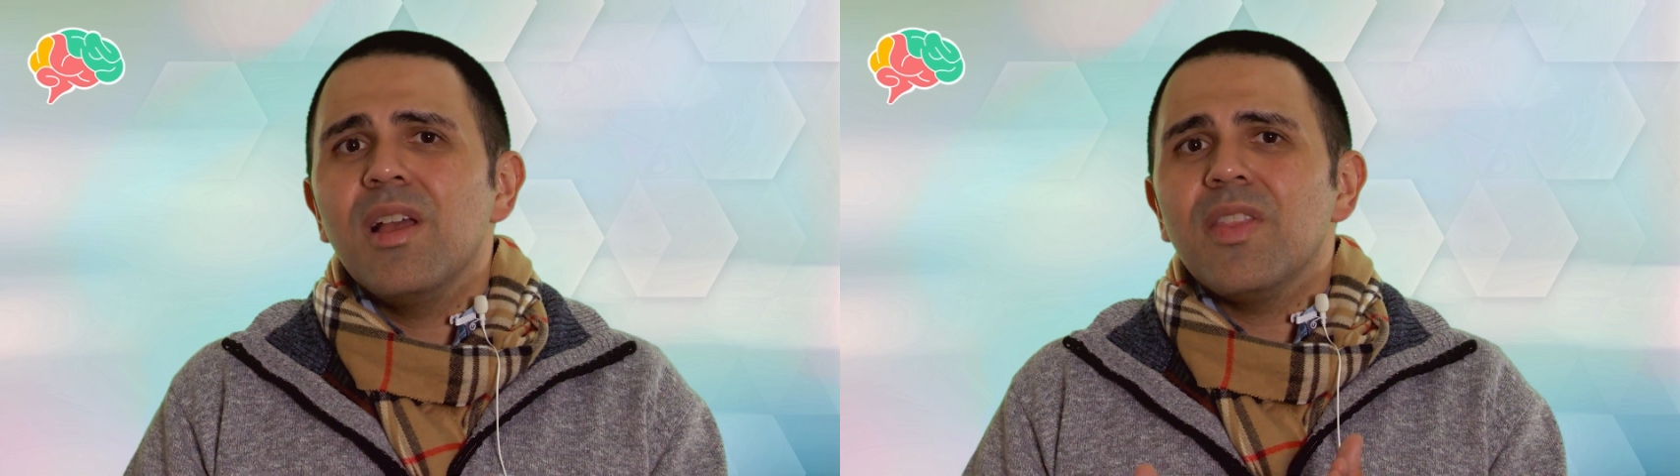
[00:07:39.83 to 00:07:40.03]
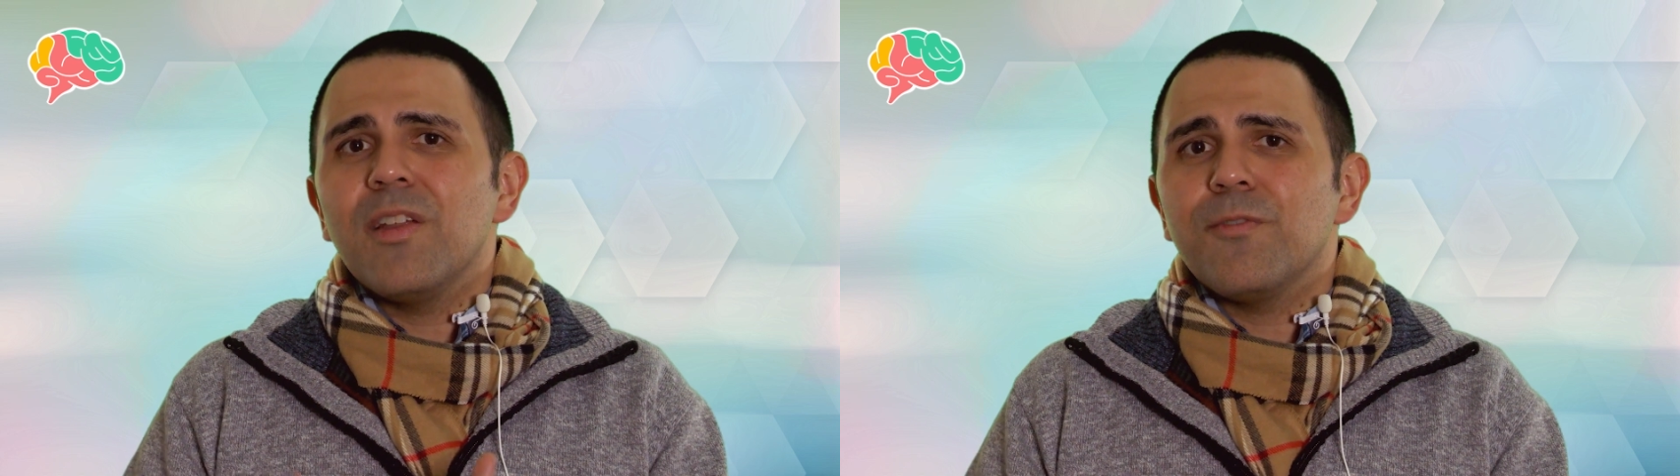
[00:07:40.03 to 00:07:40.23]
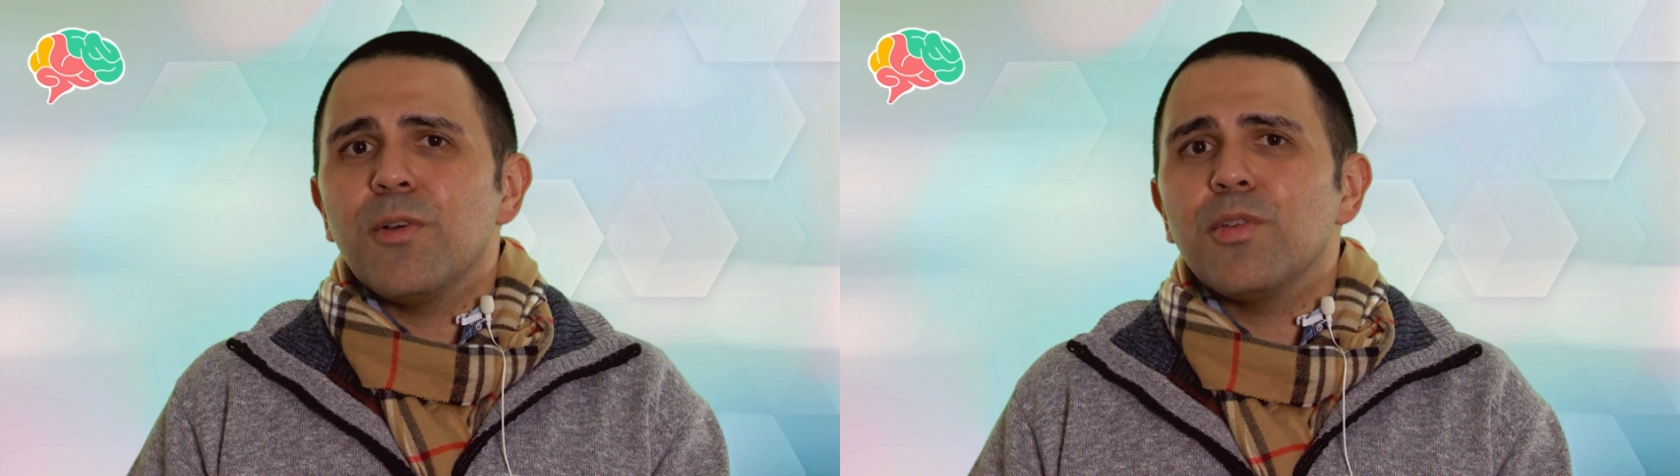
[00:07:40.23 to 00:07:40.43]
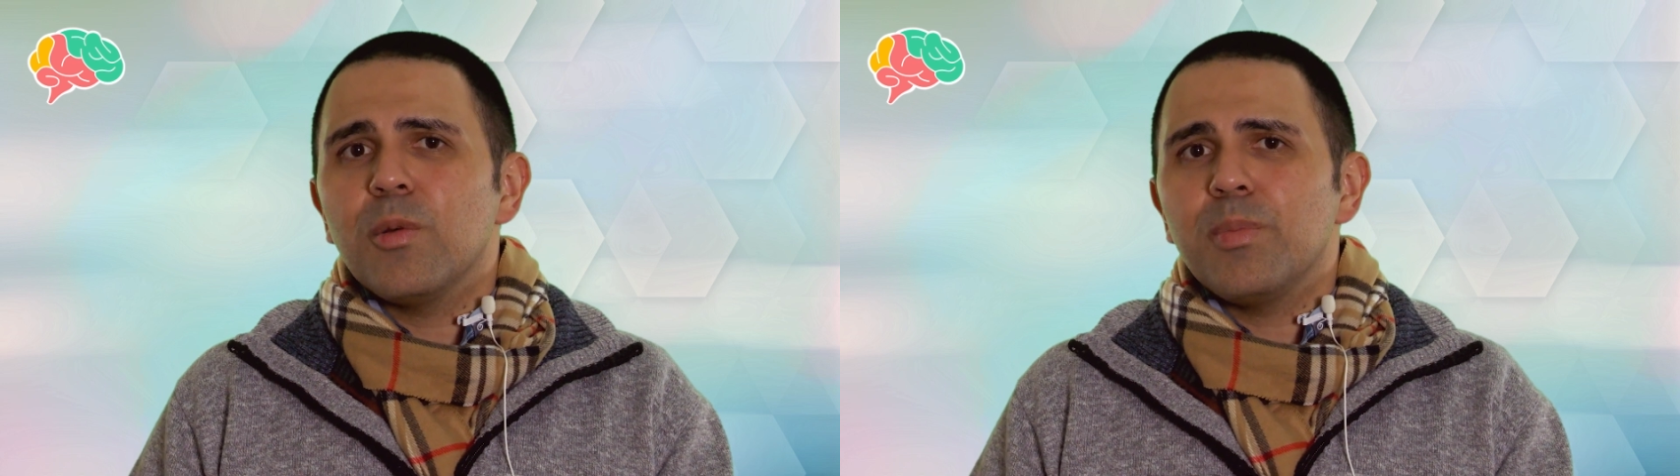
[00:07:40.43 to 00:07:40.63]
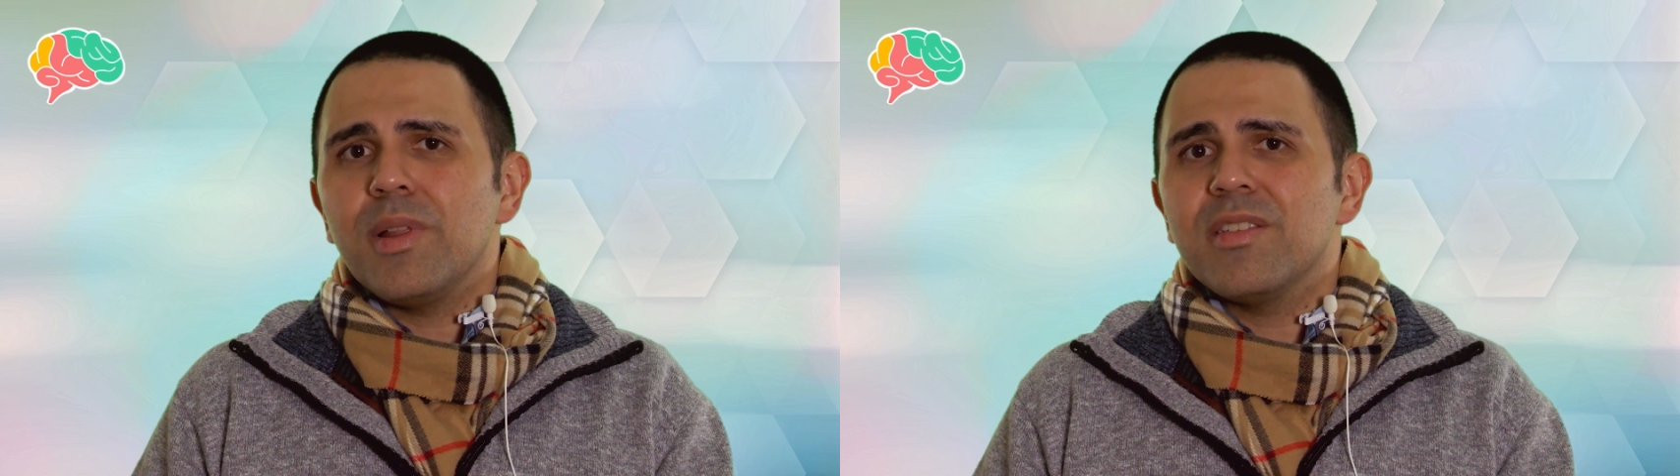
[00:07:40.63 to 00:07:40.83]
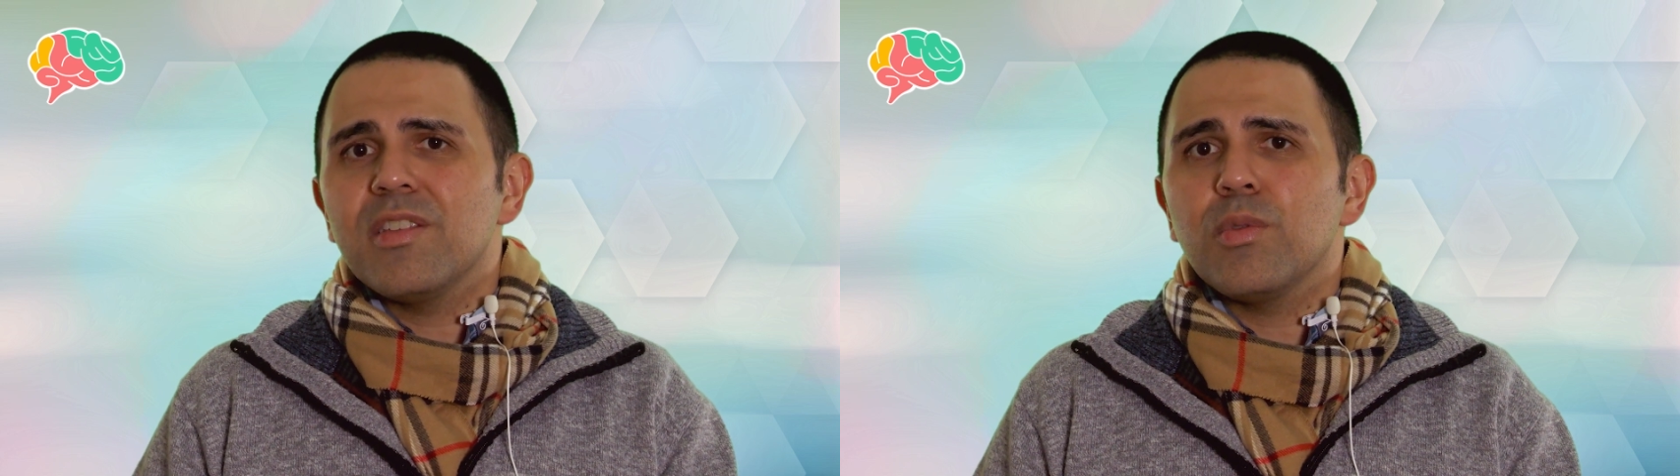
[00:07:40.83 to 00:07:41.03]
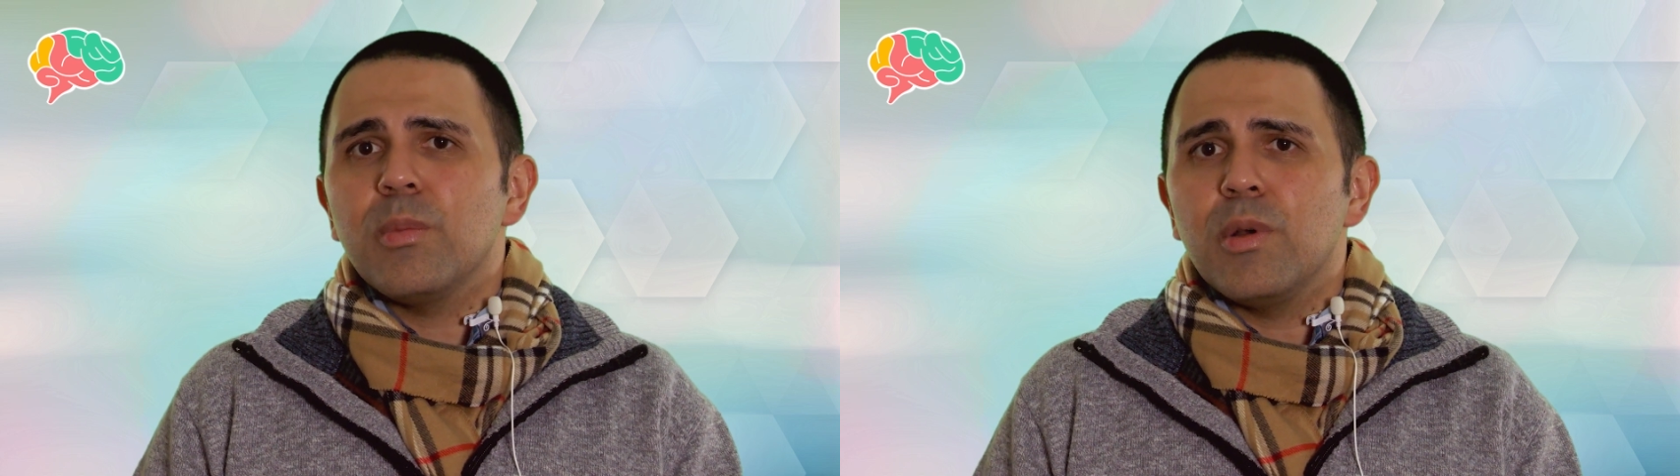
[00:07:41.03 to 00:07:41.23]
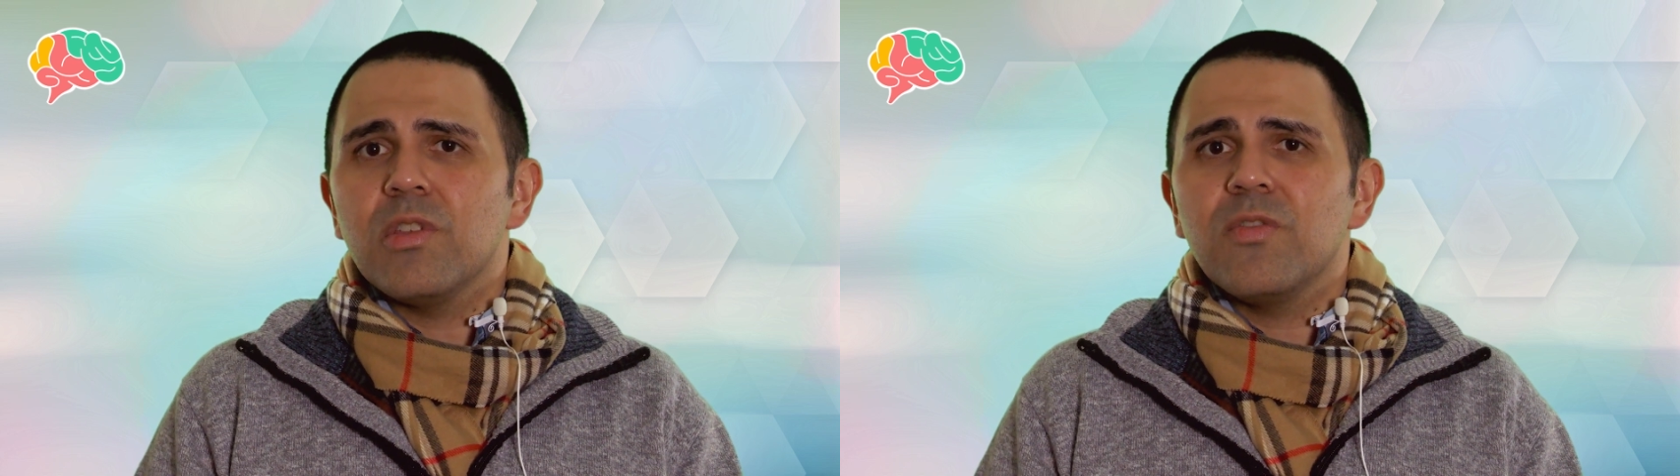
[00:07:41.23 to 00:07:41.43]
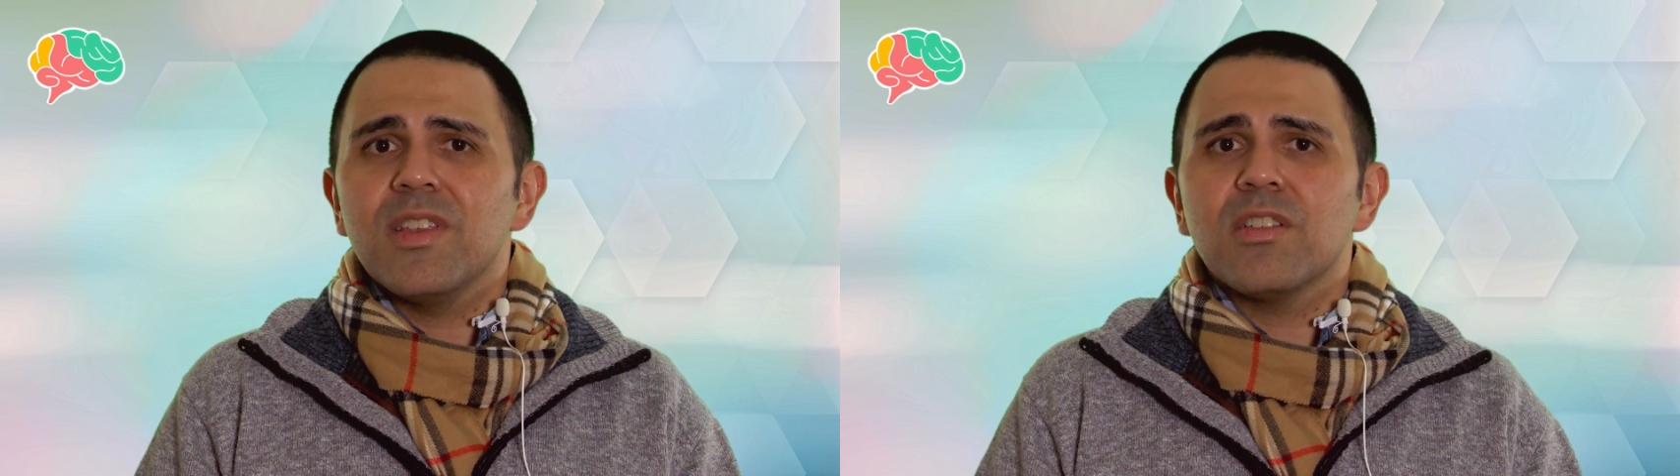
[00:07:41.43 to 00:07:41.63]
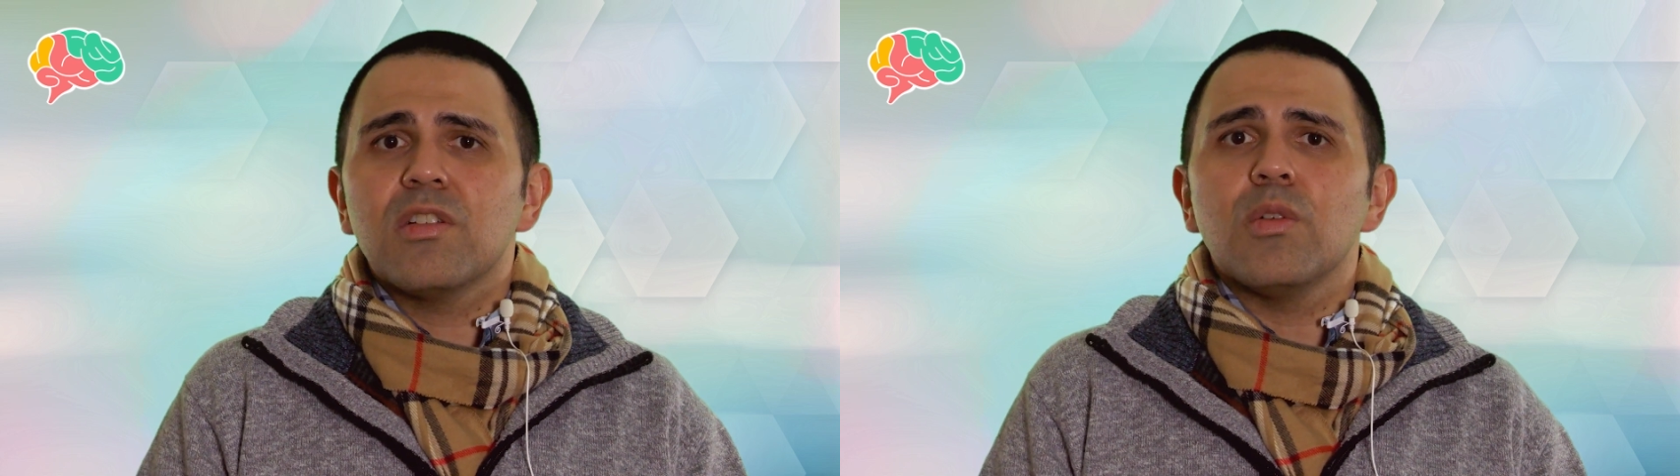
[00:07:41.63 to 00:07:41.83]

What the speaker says: that further places Ramon's physical